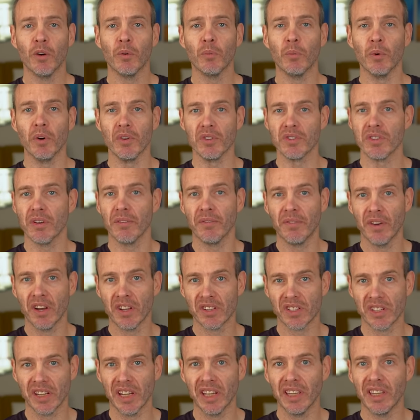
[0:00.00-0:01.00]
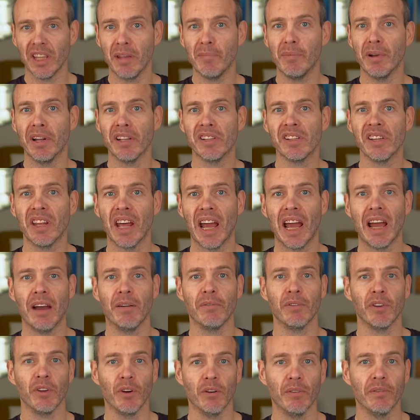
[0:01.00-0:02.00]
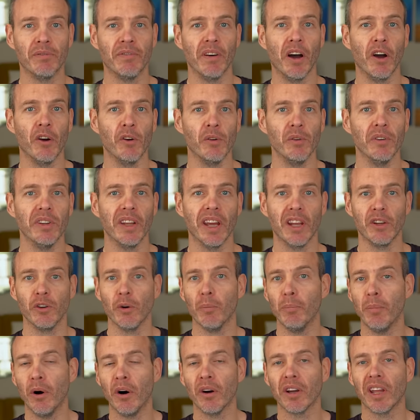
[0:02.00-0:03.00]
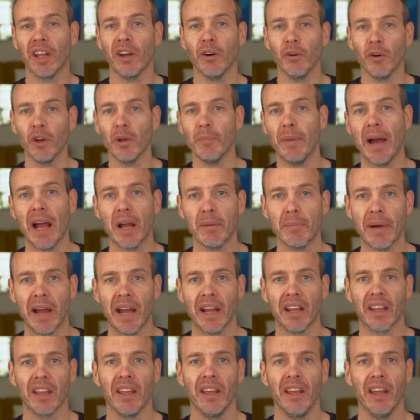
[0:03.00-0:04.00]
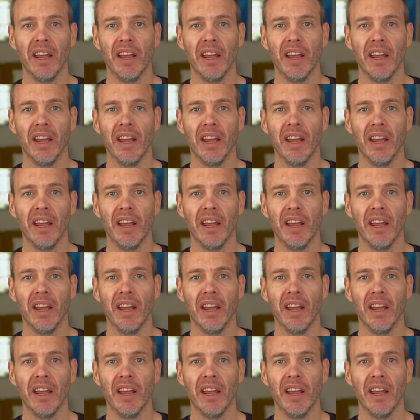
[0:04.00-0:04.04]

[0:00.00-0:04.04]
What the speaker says: was, firstly, the ability to have your phone in your pocket or your backpack,